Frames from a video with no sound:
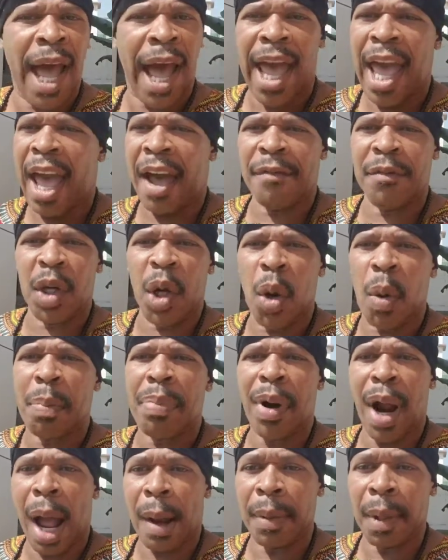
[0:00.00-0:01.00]
I have no
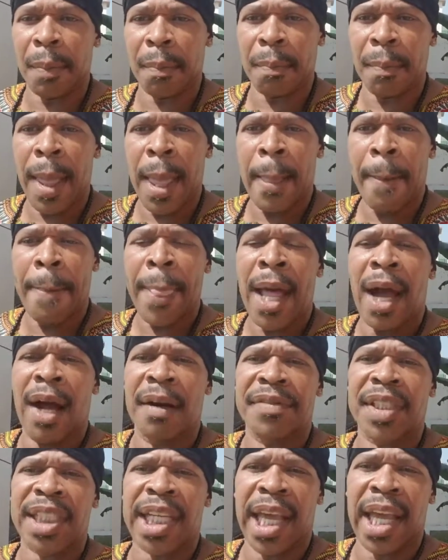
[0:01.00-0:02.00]
problem
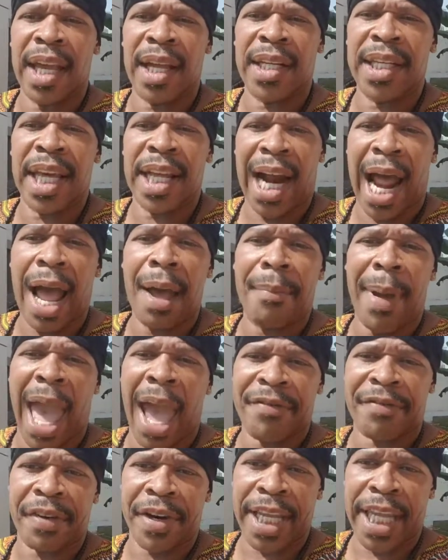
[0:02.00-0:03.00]
of saying that I'm
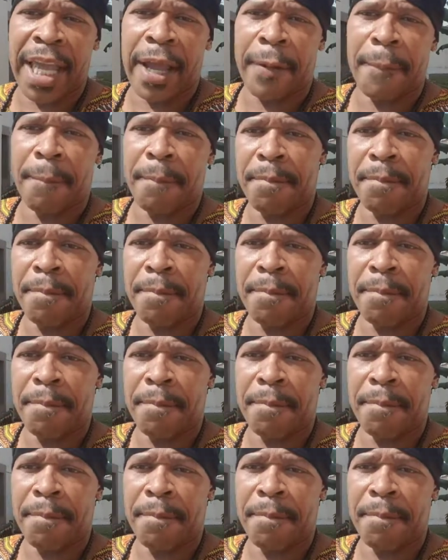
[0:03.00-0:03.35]
African.